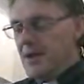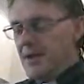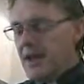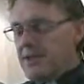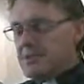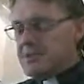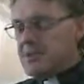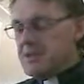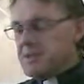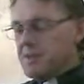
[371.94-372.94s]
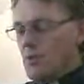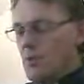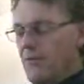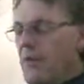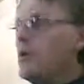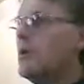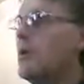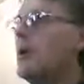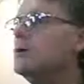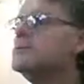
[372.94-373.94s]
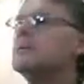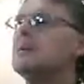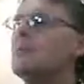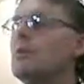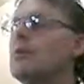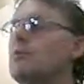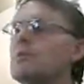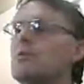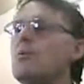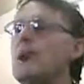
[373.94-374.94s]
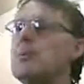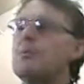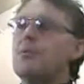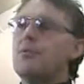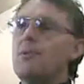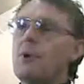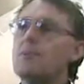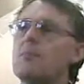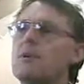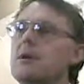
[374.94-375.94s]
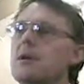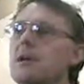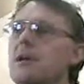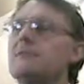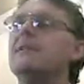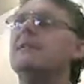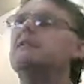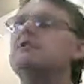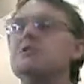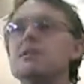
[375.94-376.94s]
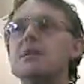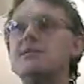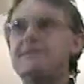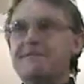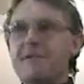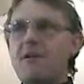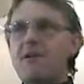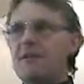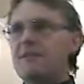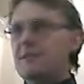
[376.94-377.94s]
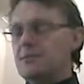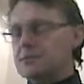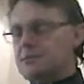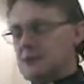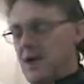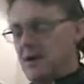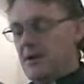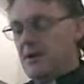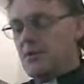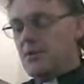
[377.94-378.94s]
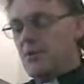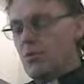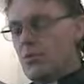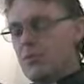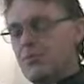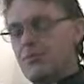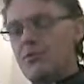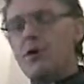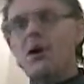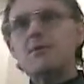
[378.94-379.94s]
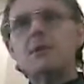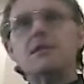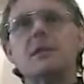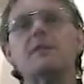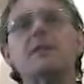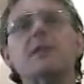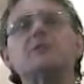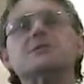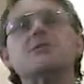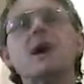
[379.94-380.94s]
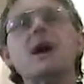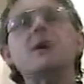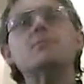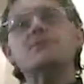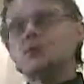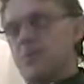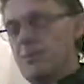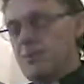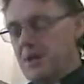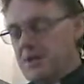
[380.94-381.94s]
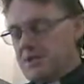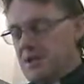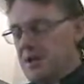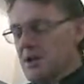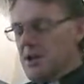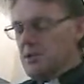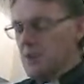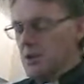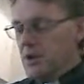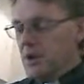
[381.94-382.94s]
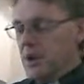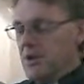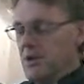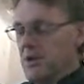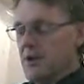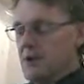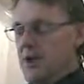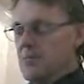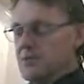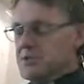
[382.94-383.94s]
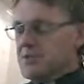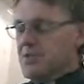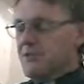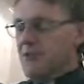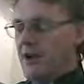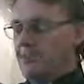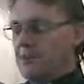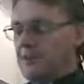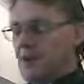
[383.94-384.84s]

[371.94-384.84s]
And Gary says we've all got what he would call a primary love language, and there are 5, he would say. We've all got a primary love language, the way in which we best communicate and receive love.